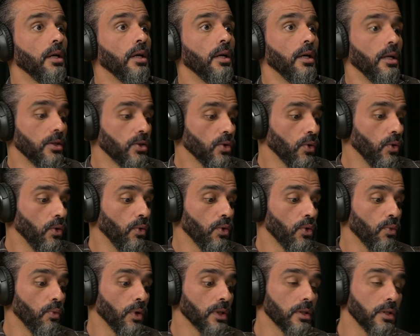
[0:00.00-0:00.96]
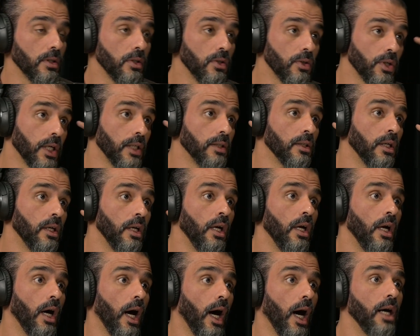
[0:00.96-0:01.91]
It's all with what's in your head.
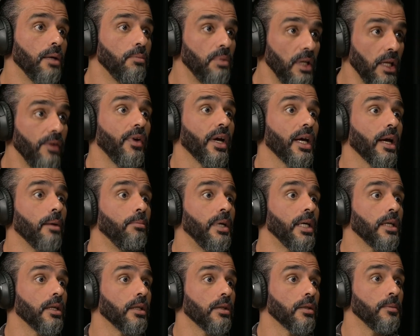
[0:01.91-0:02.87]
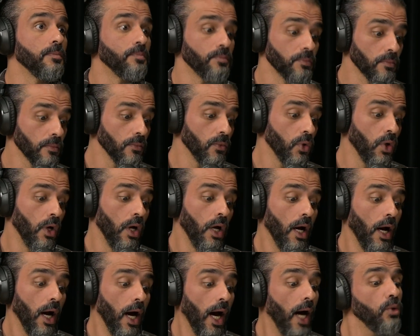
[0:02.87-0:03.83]
I believe I can make it.
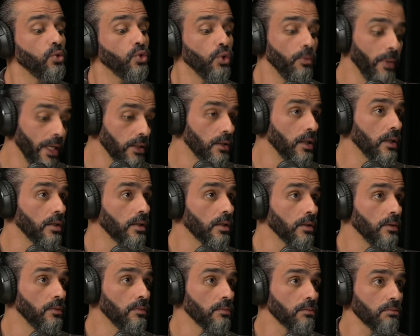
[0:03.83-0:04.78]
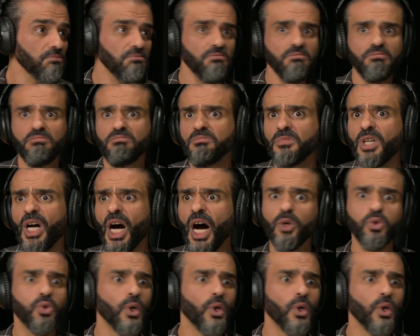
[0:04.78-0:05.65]
How to make this, how to